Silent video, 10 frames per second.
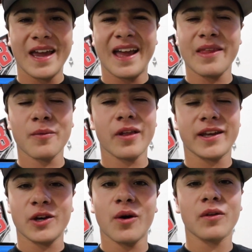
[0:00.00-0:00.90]
and then we're
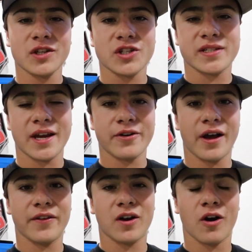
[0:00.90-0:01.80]
like, you know what, let's just tear
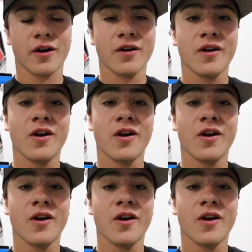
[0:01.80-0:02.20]
down the car.